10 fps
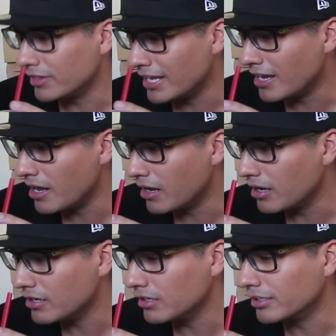the
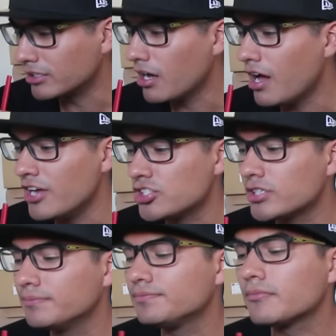
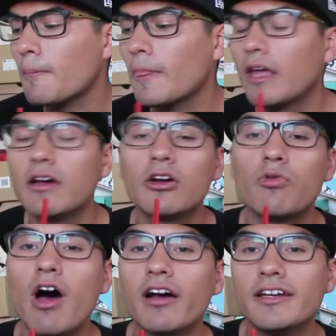Lacoste
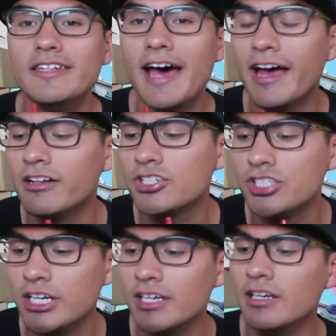crocodile
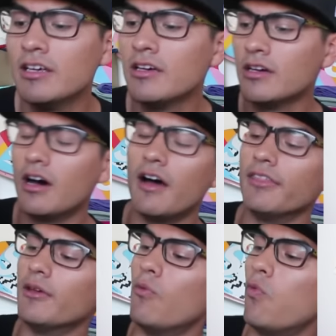shit
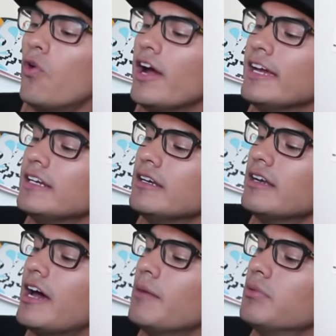on the right
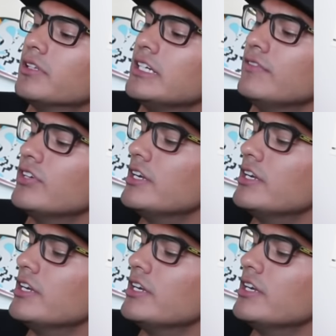I believe it